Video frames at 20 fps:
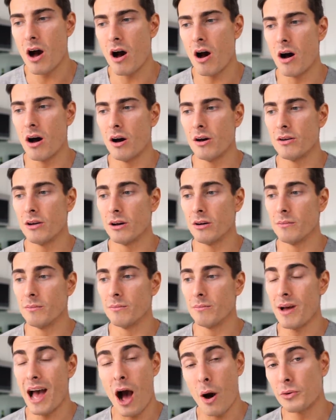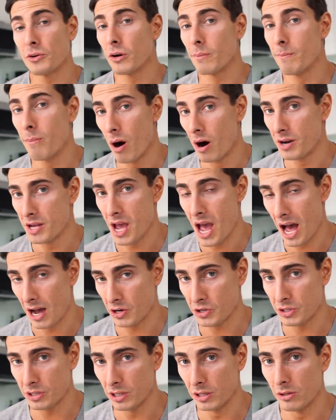on how your body
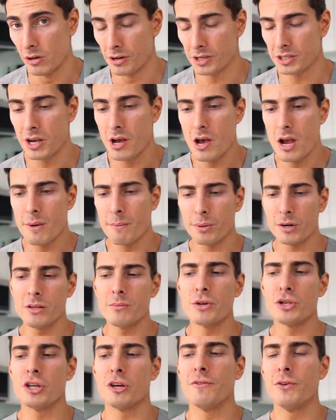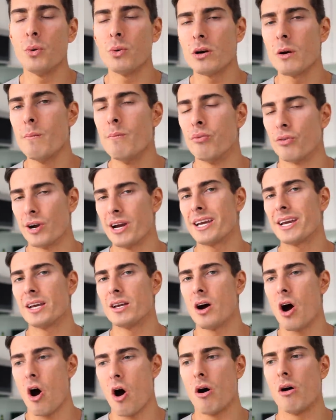actually looks. Pretty much if you wanna break
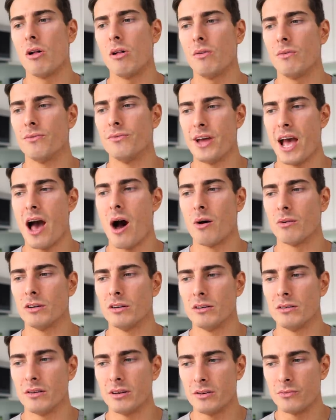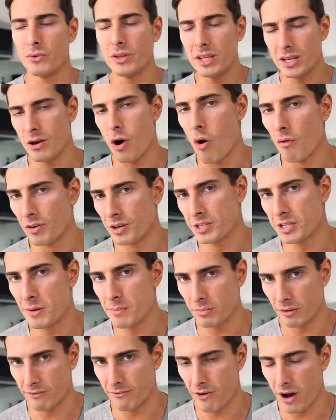it all down and really
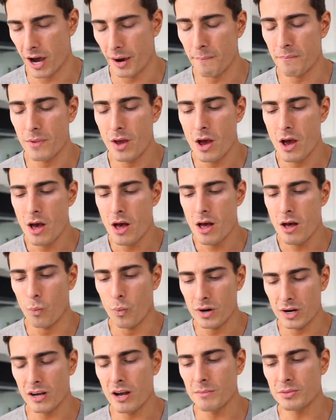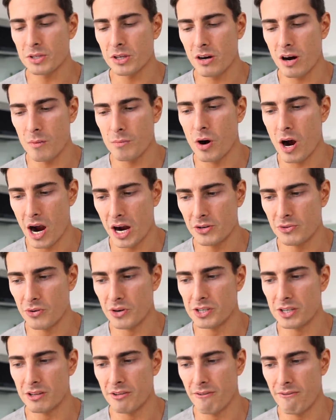oversimplify it, when it comes to
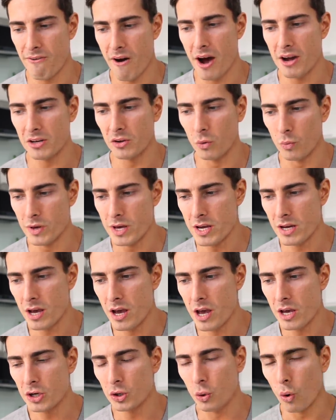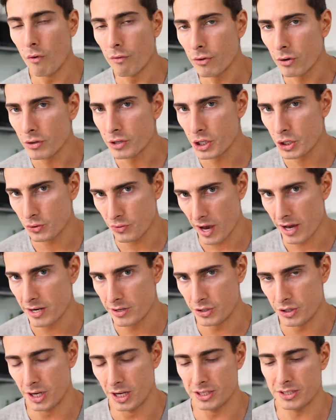carbohydrates in the final week, your overall
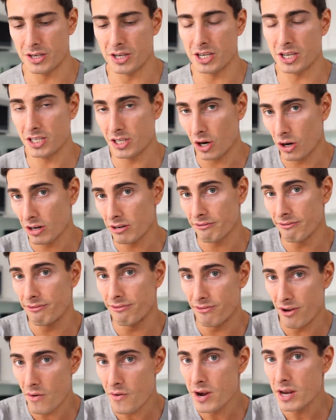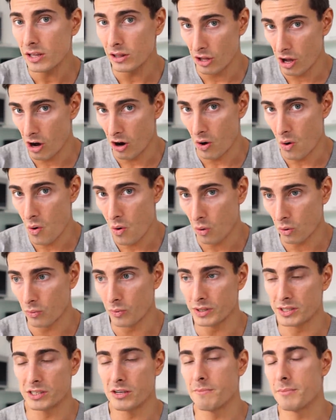strategy is to start very low, or
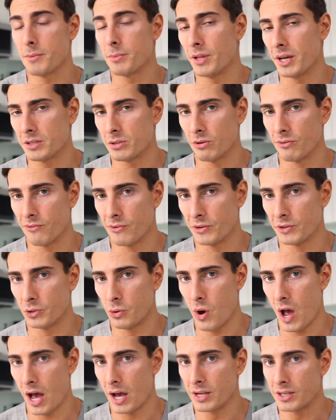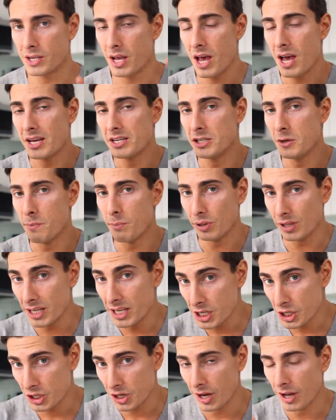what some people like to refer to as
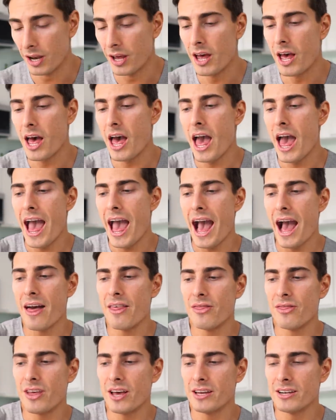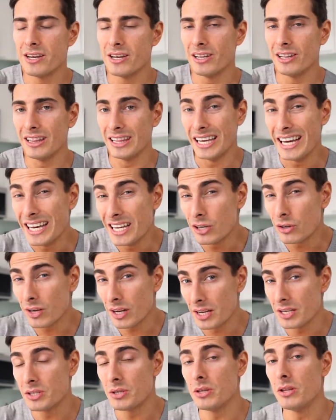depletion, and then later
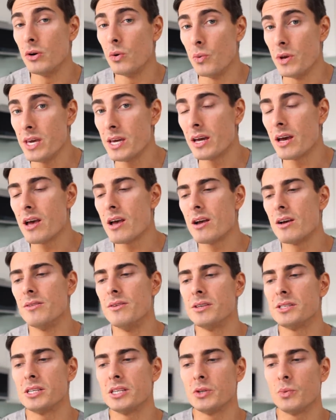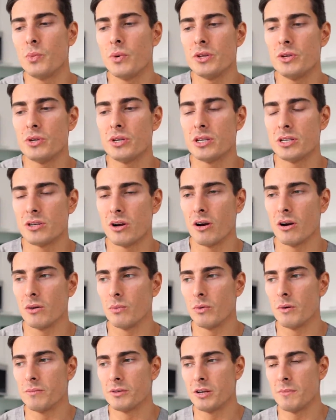into the week, this is when you
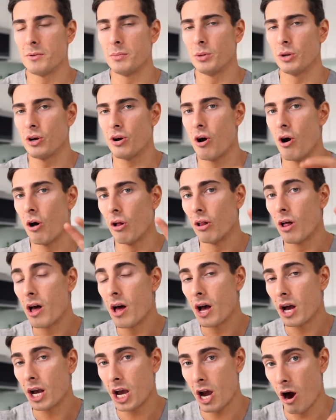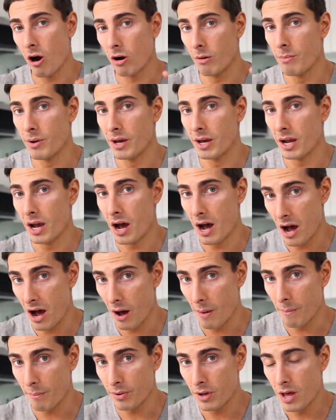start what some people call carbing
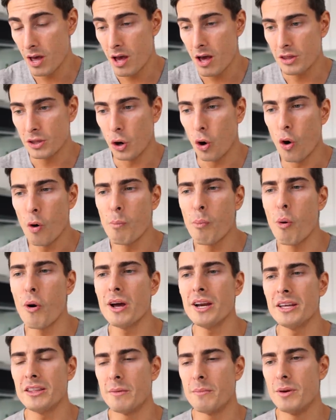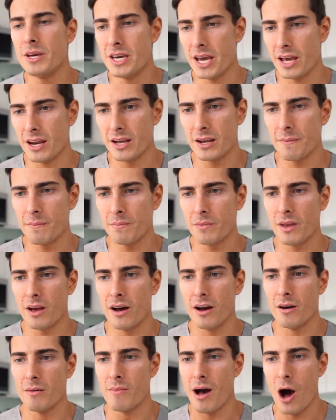up. The whole point in the beginning,
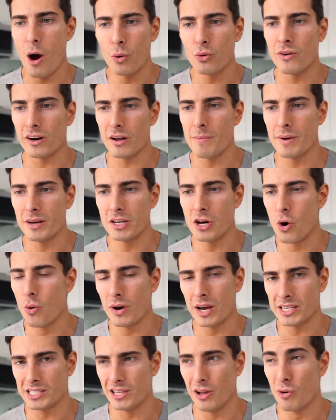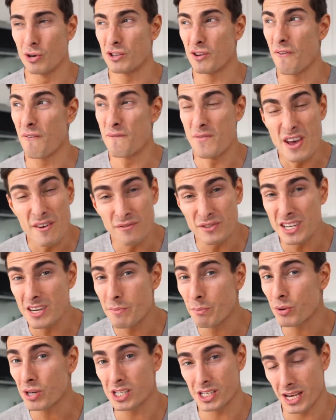I would recommend going as low as
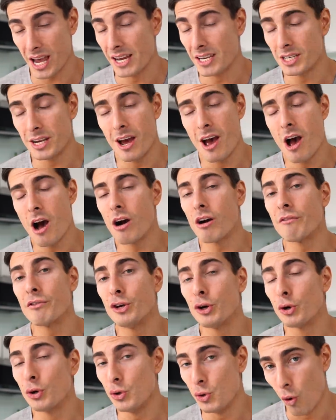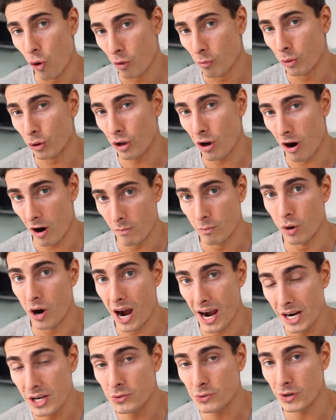50% of your normal
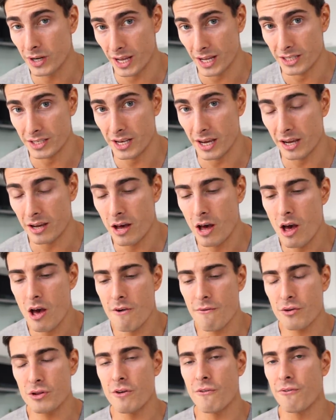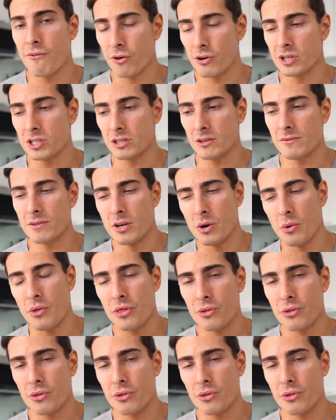carbohydrate intake for the first, 3